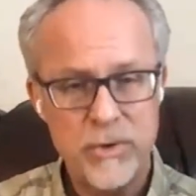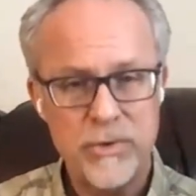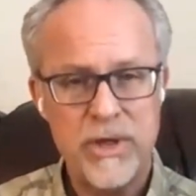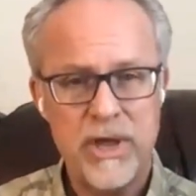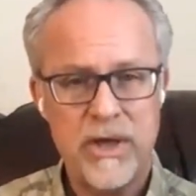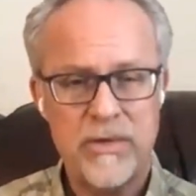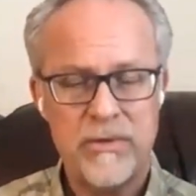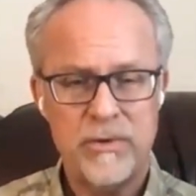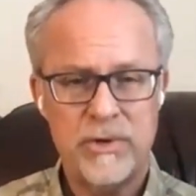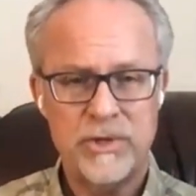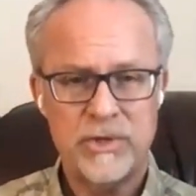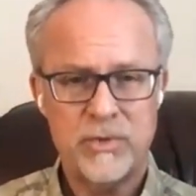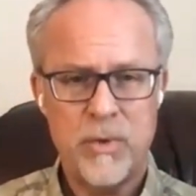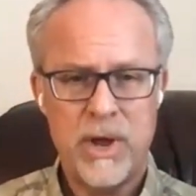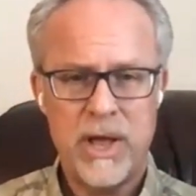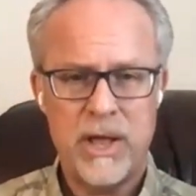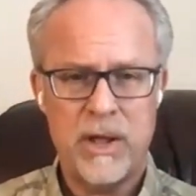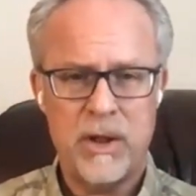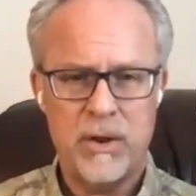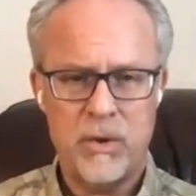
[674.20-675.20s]
We can do the other
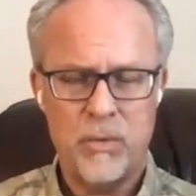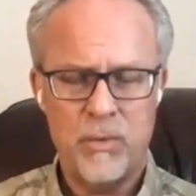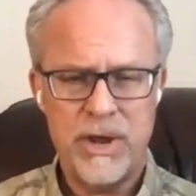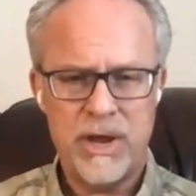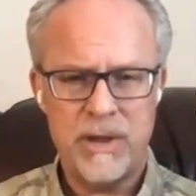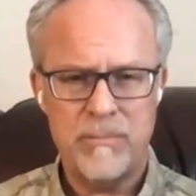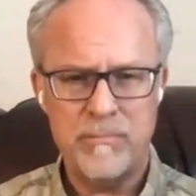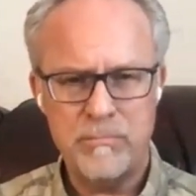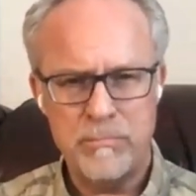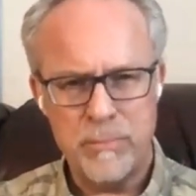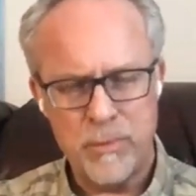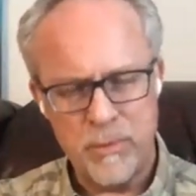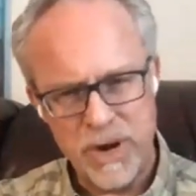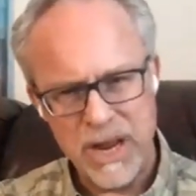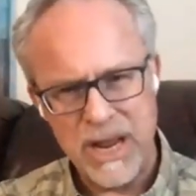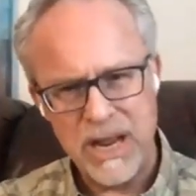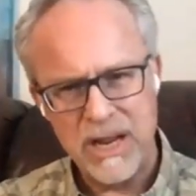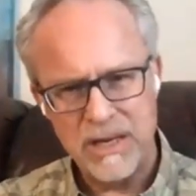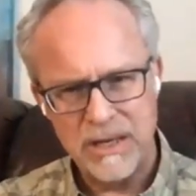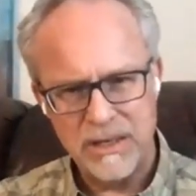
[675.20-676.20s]
as well. We can
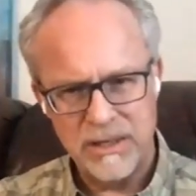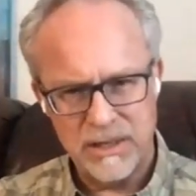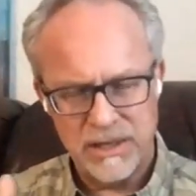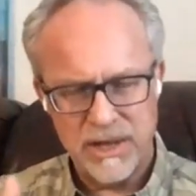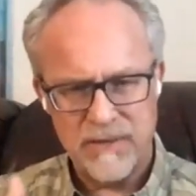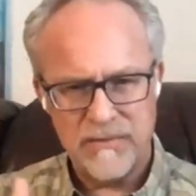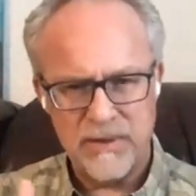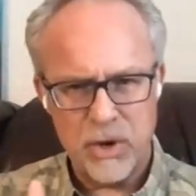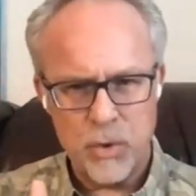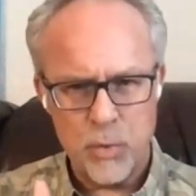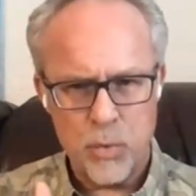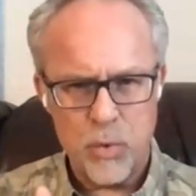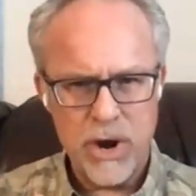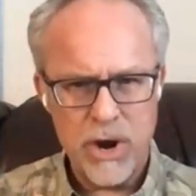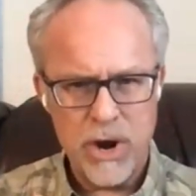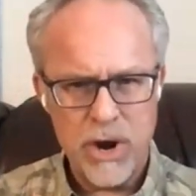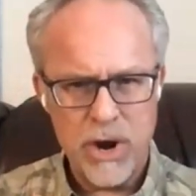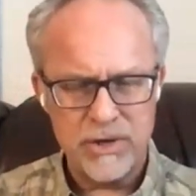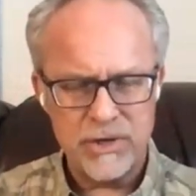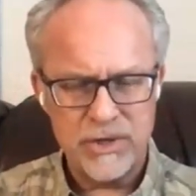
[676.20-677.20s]
bring loving
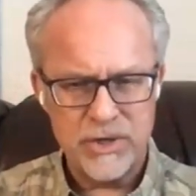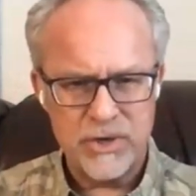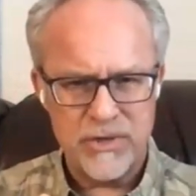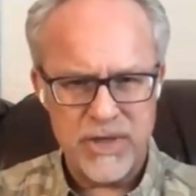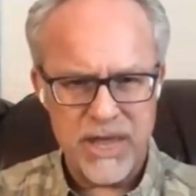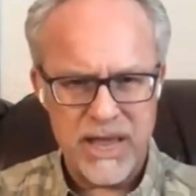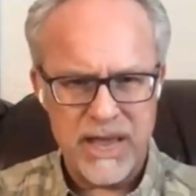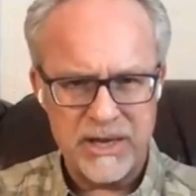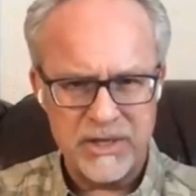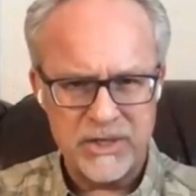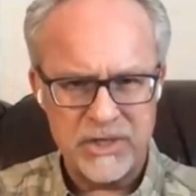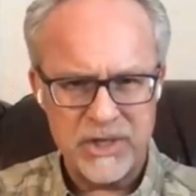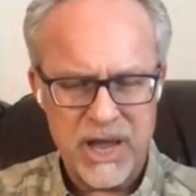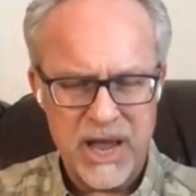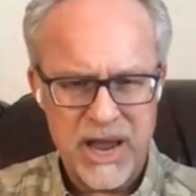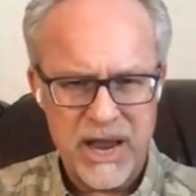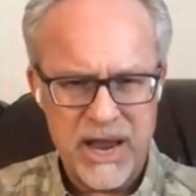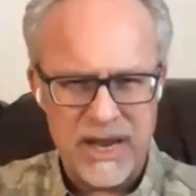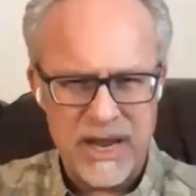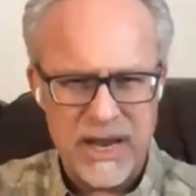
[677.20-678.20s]
awareness to the
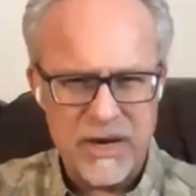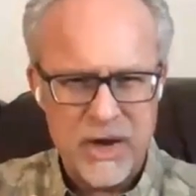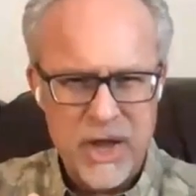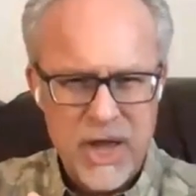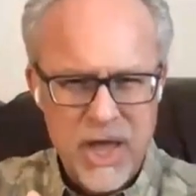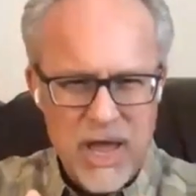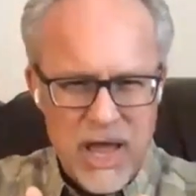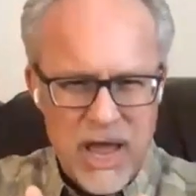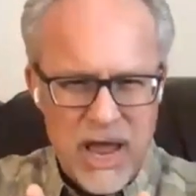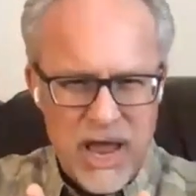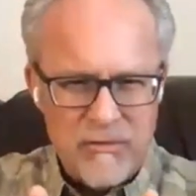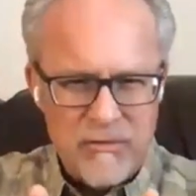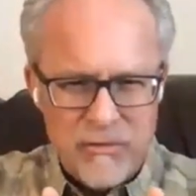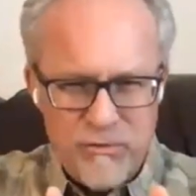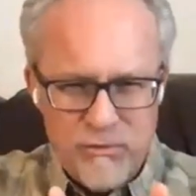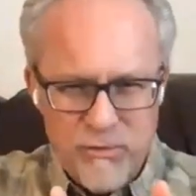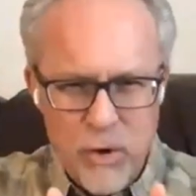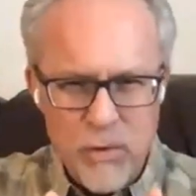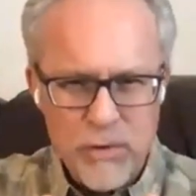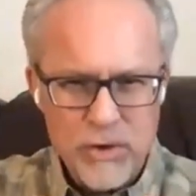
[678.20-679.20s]
anxiety
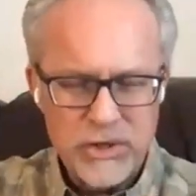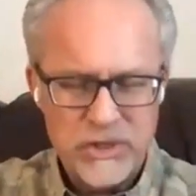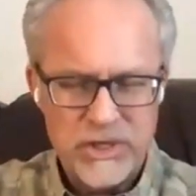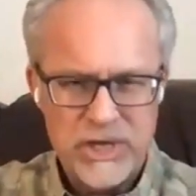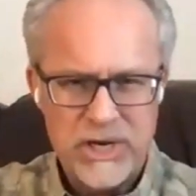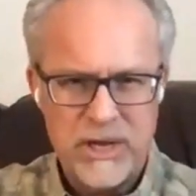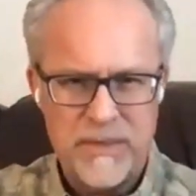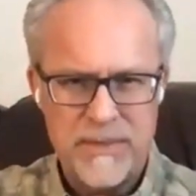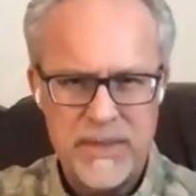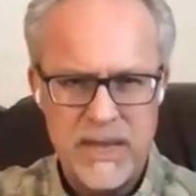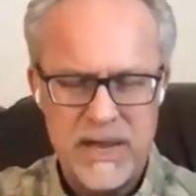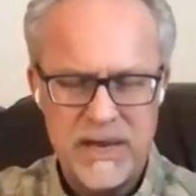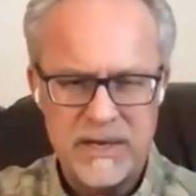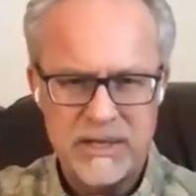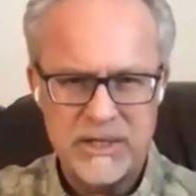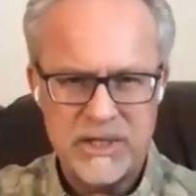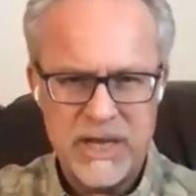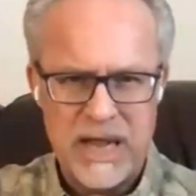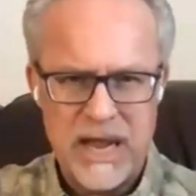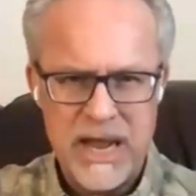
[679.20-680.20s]
and focus in on the
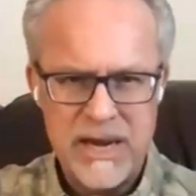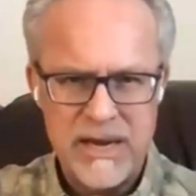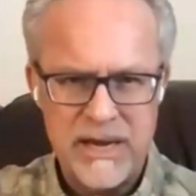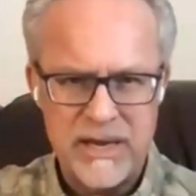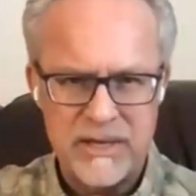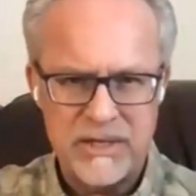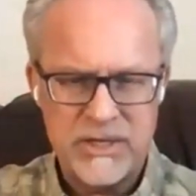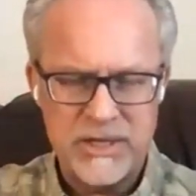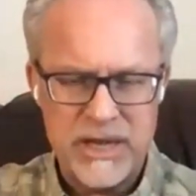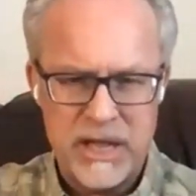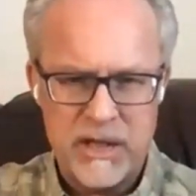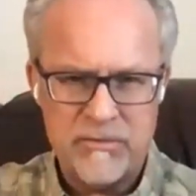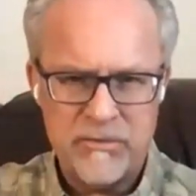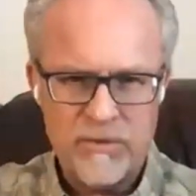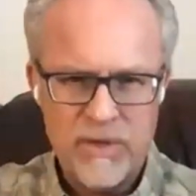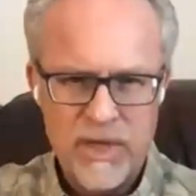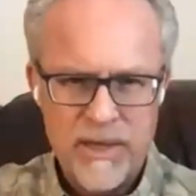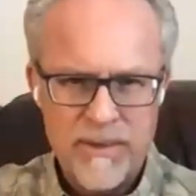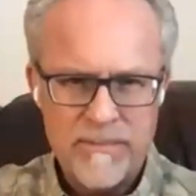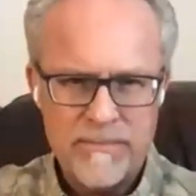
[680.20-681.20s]
anxiety
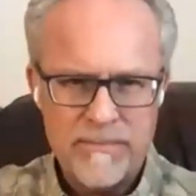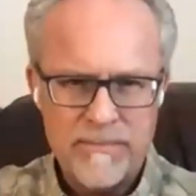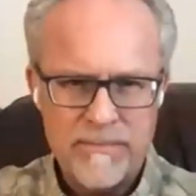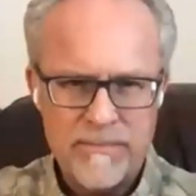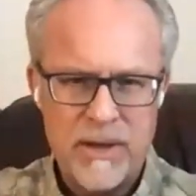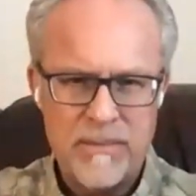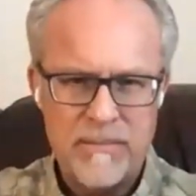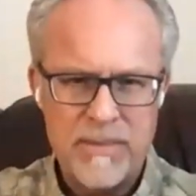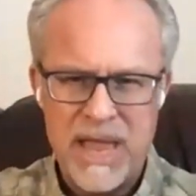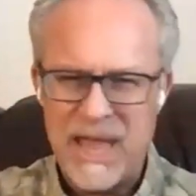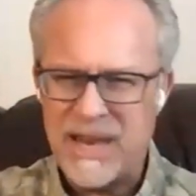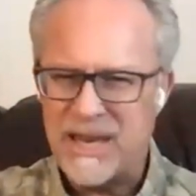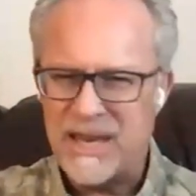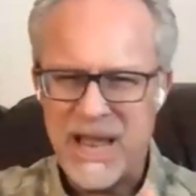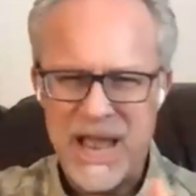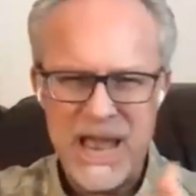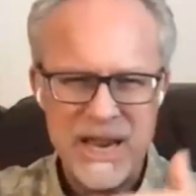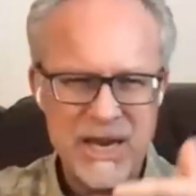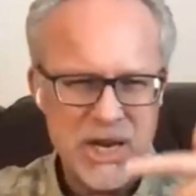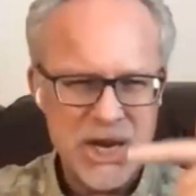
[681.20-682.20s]
itself,
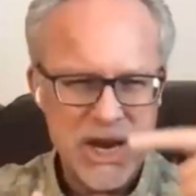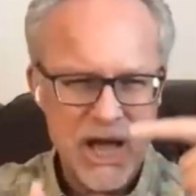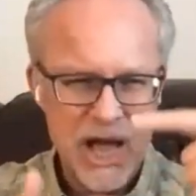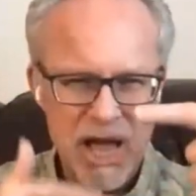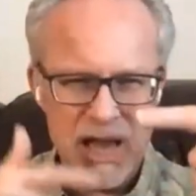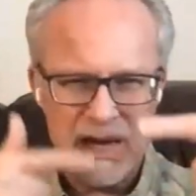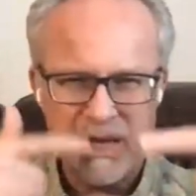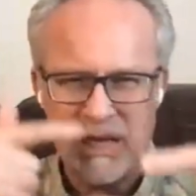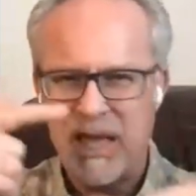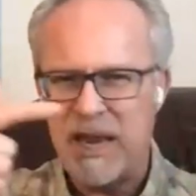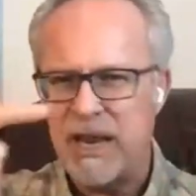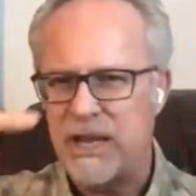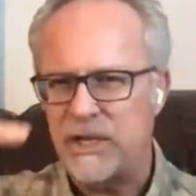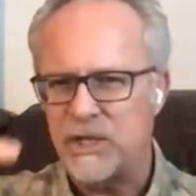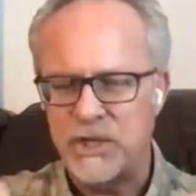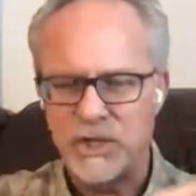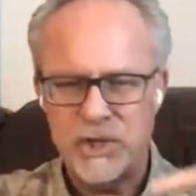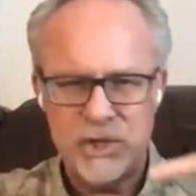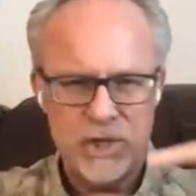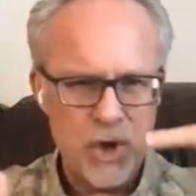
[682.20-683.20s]
and not
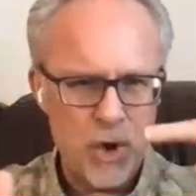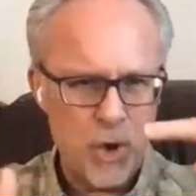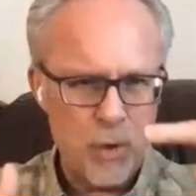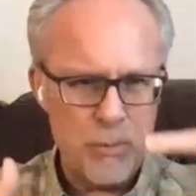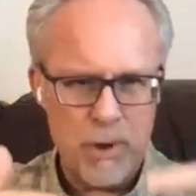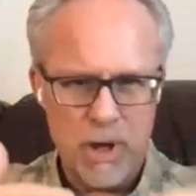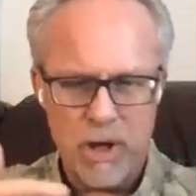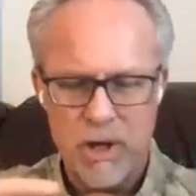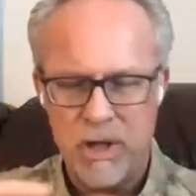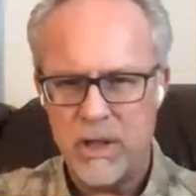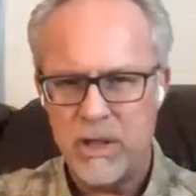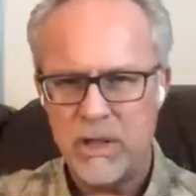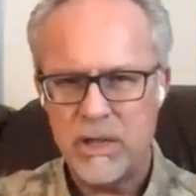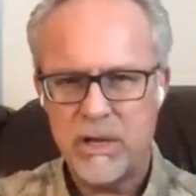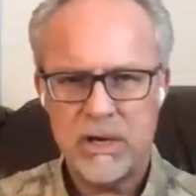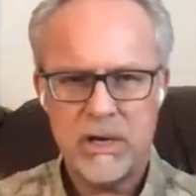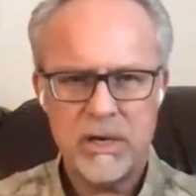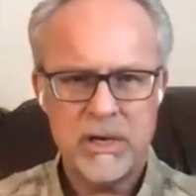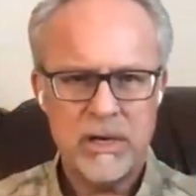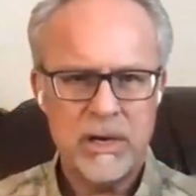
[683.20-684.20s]
let it
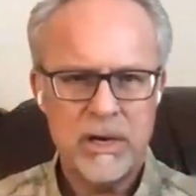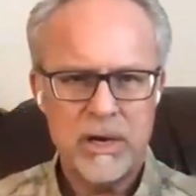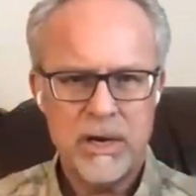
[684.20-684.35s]
snowball,